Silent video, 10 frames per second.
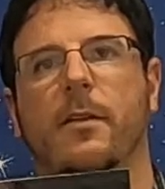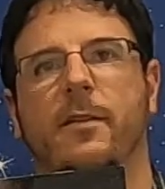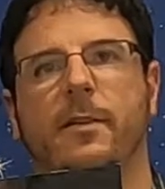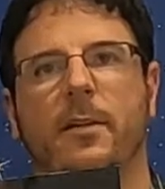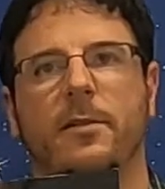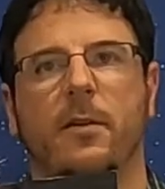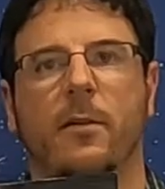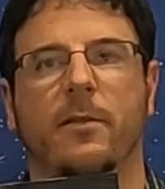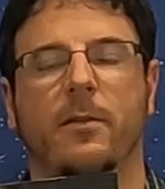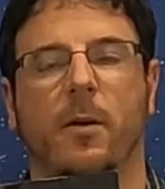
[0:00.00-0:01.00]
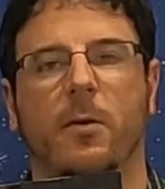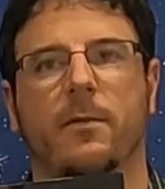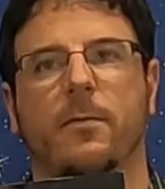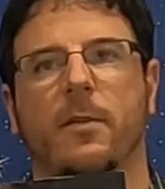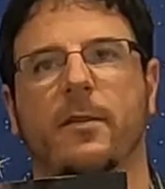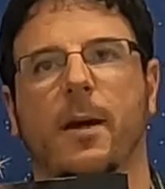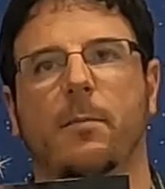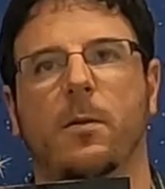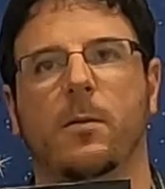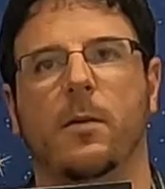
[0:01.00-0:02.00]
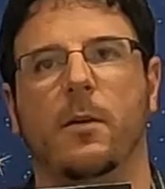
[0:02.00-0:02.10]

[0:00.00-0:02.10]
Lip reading: The section on stars, for example,